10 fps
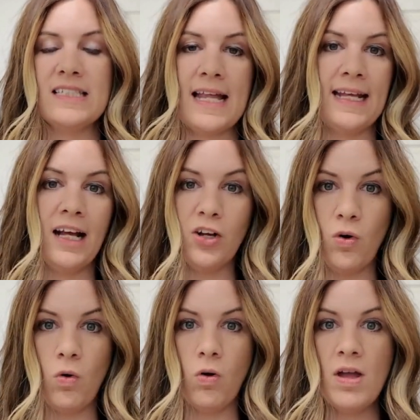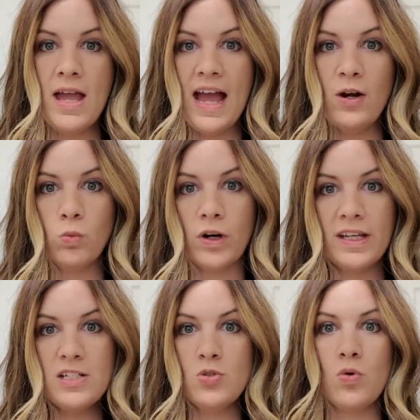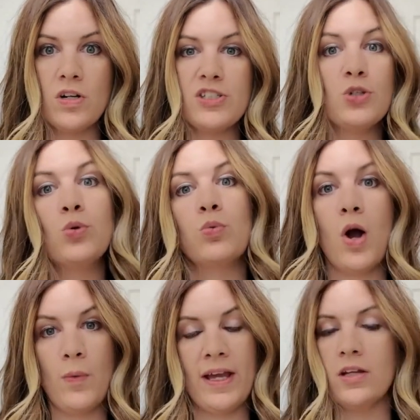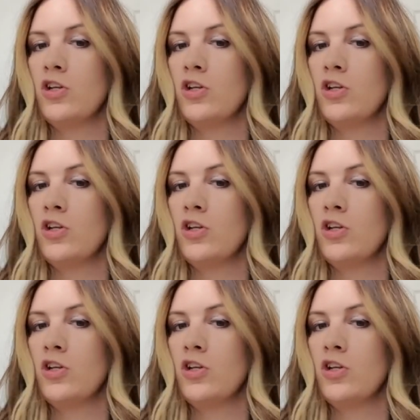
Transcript: setting a goal and working towards growing,